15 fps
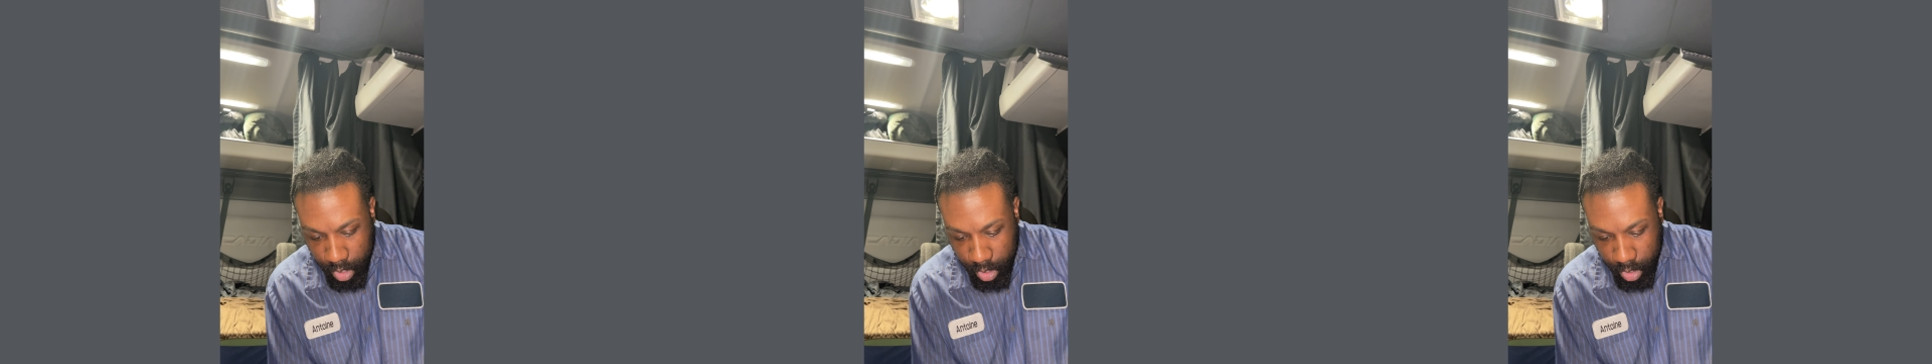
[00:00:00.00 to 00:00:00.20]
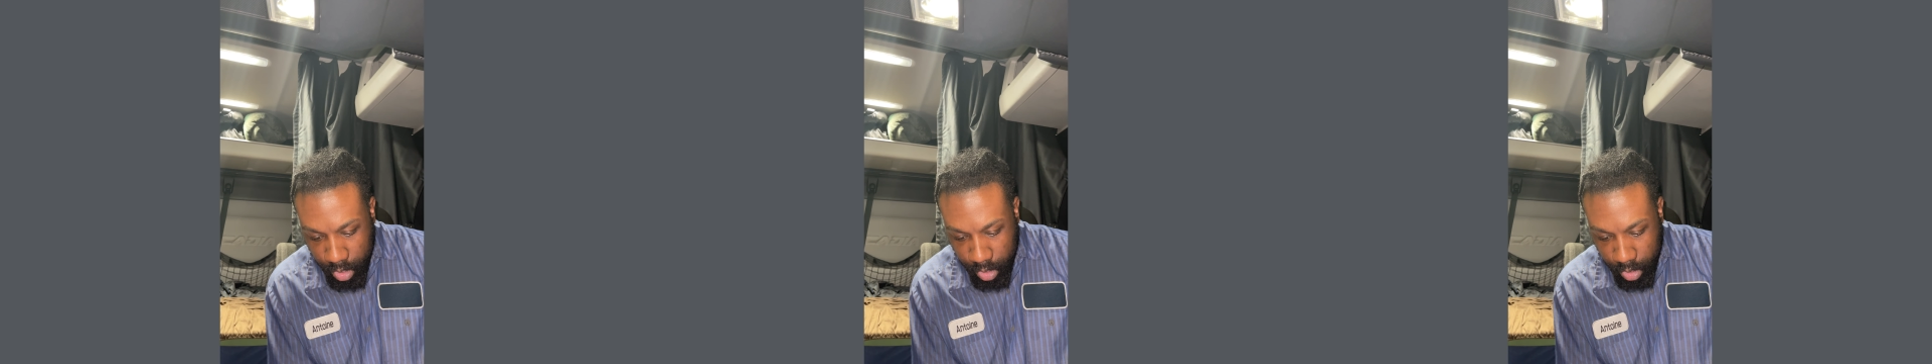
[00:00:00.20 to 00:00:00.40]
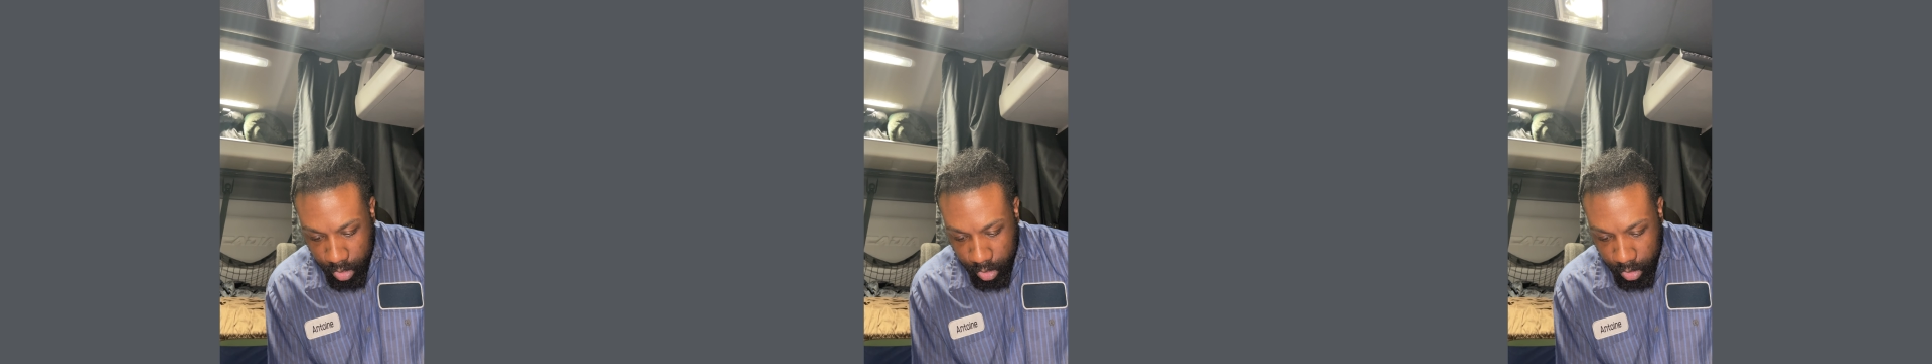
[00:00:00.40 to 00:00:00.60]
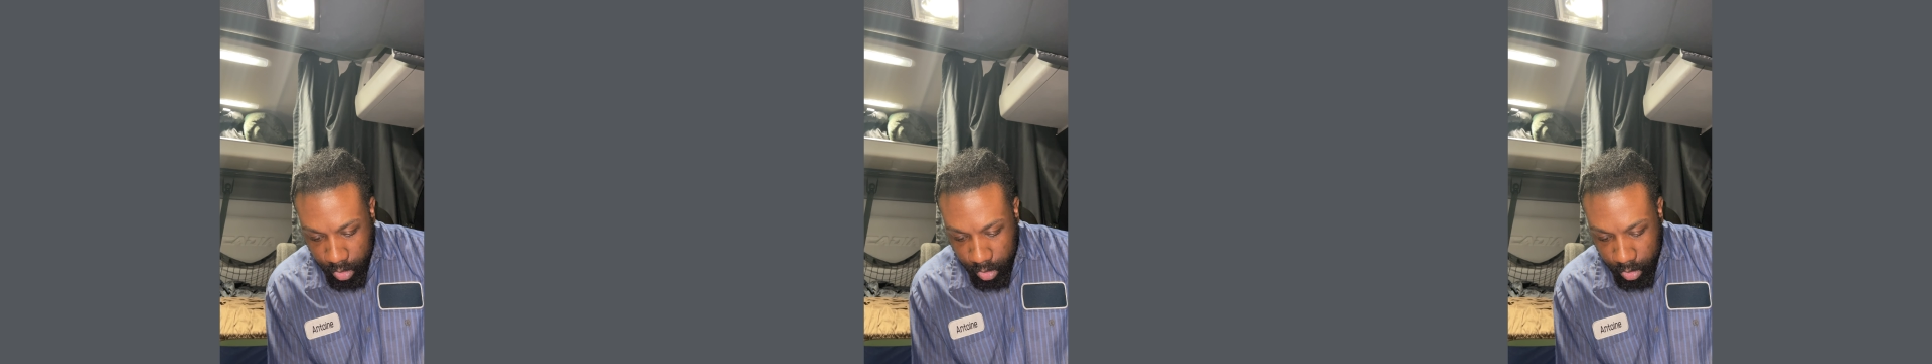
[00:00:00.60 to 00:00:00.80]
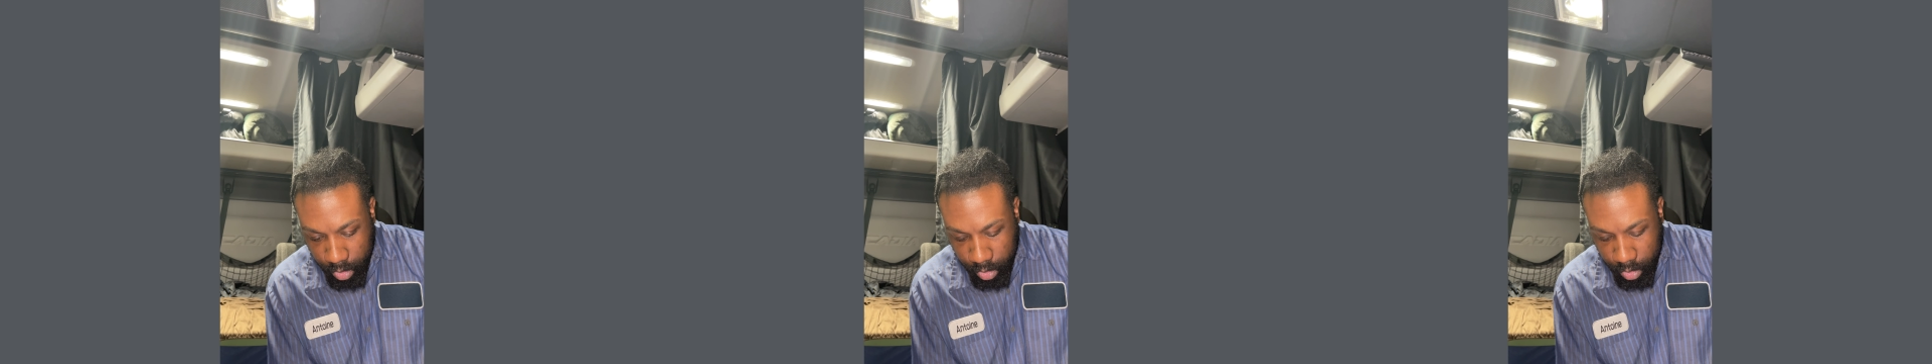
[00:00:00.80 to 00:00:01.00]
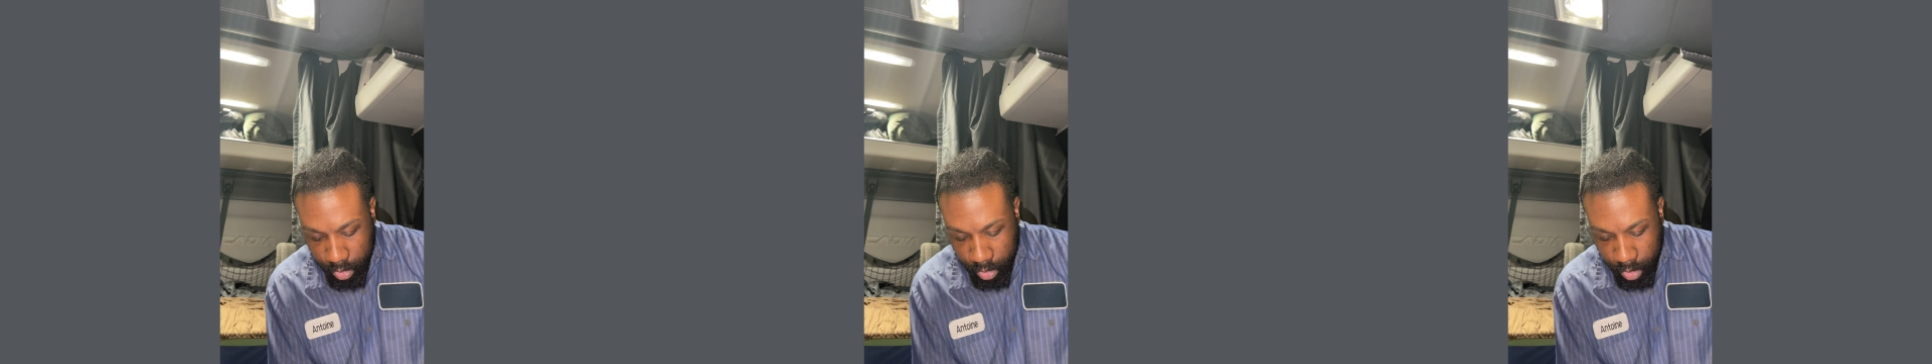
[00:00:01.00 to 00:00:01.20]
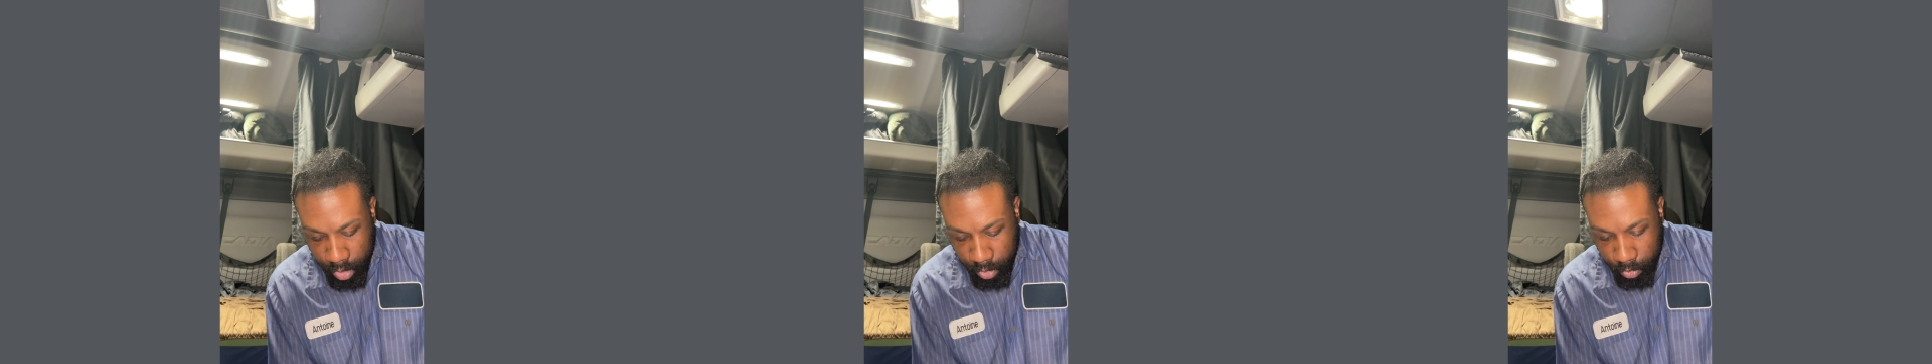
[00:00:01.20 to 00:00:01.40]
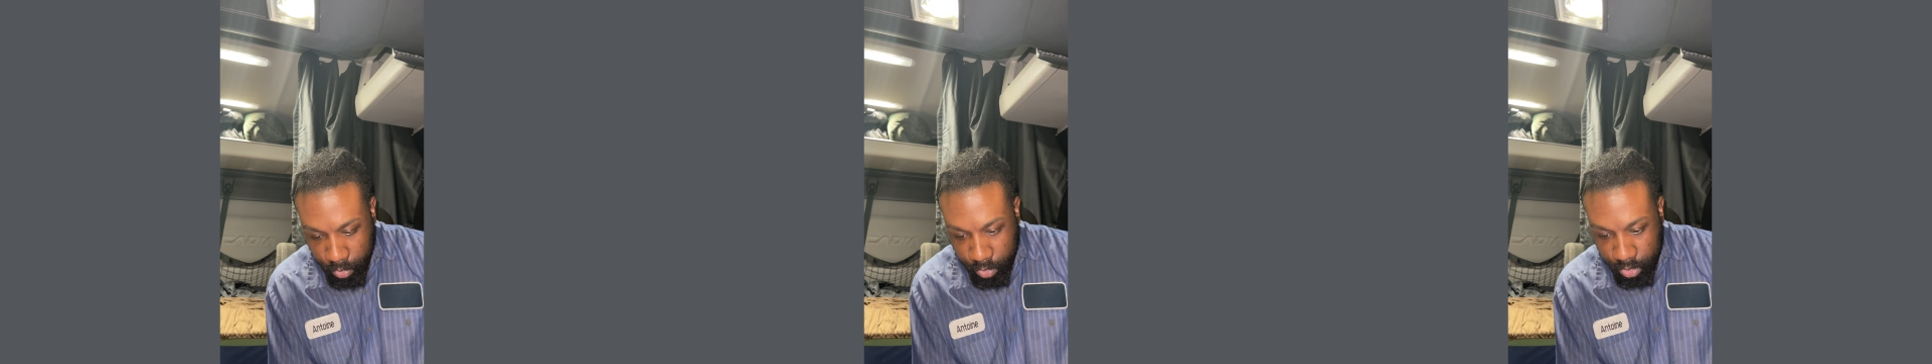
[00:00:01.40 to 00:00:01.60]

No,